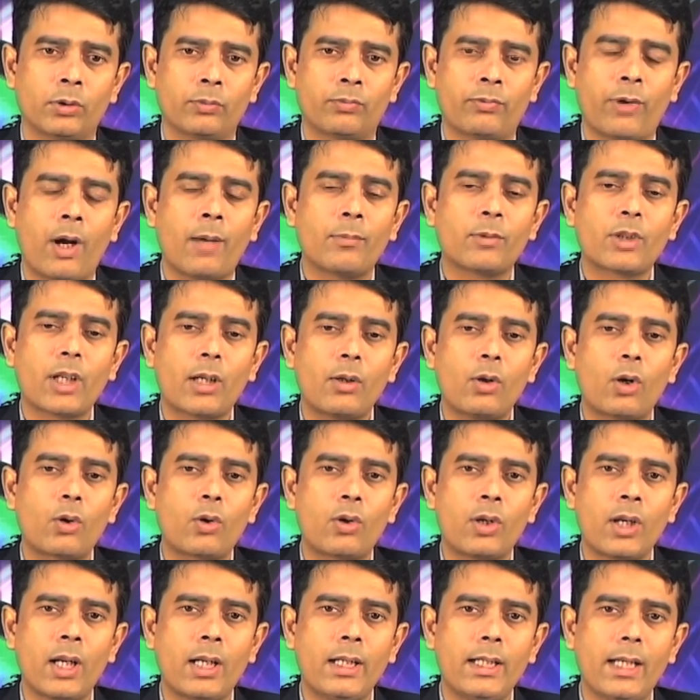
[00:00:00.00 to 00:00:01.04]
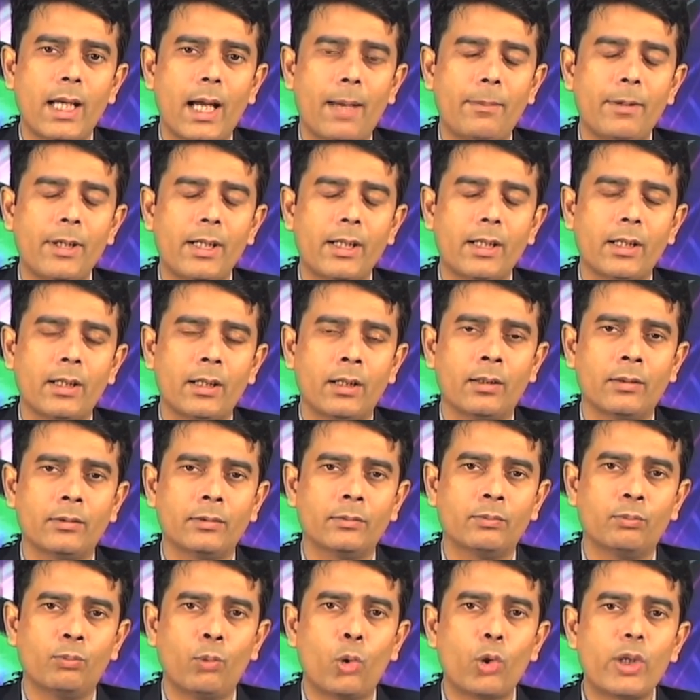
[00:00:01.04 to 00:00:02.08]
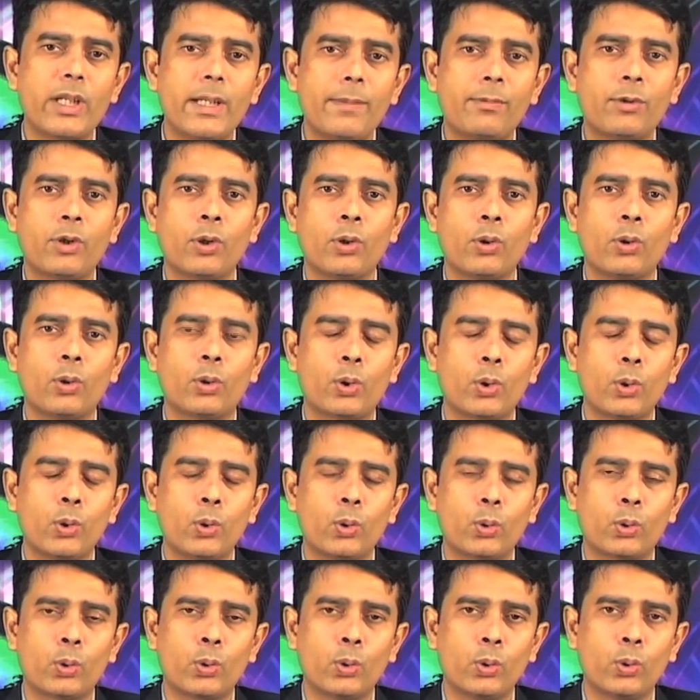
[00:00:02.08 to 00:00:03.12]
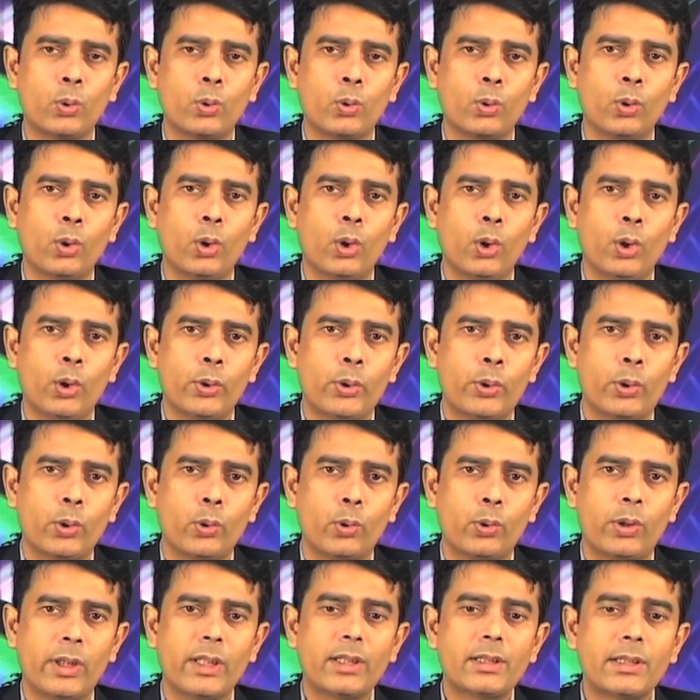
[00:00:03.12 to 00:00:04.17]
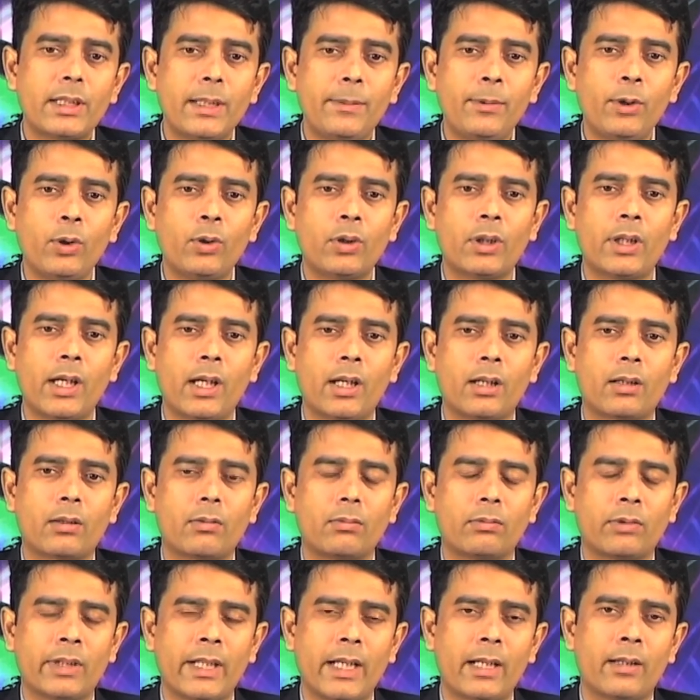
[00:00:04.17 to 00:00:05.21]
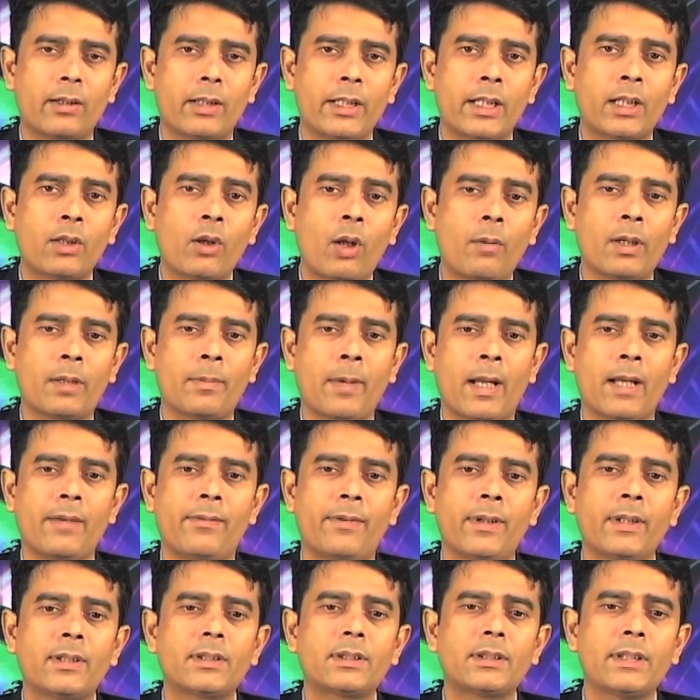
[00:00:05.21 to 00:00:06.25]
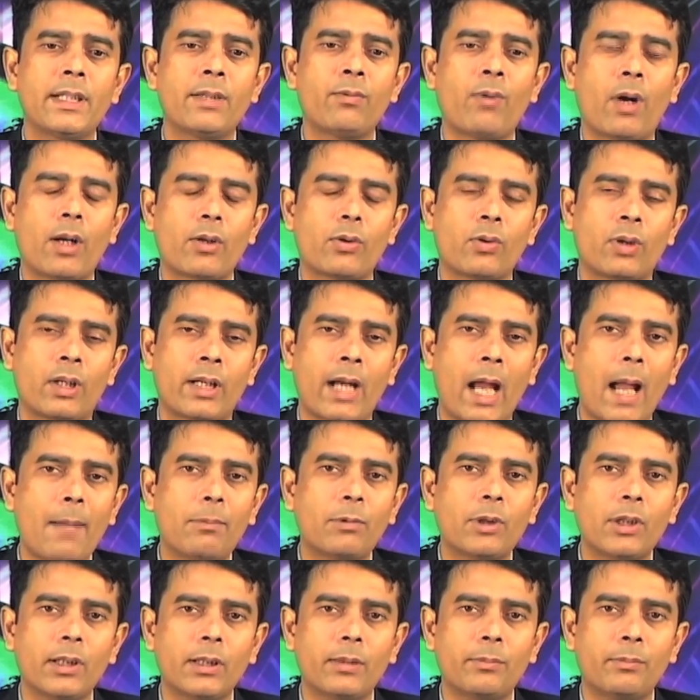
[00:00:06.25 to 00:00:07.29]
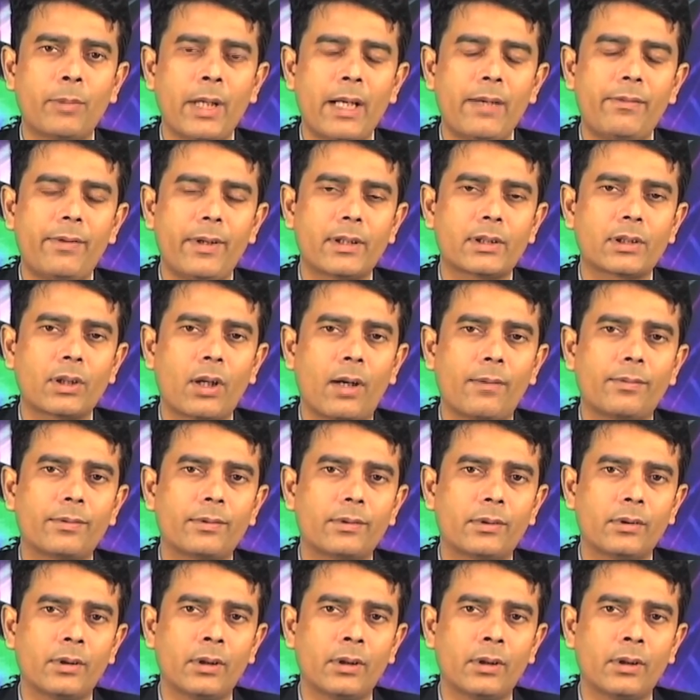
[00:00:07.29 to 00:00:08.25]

firms are not really having motive to distribute their economic benefits. They want to grab the benefits of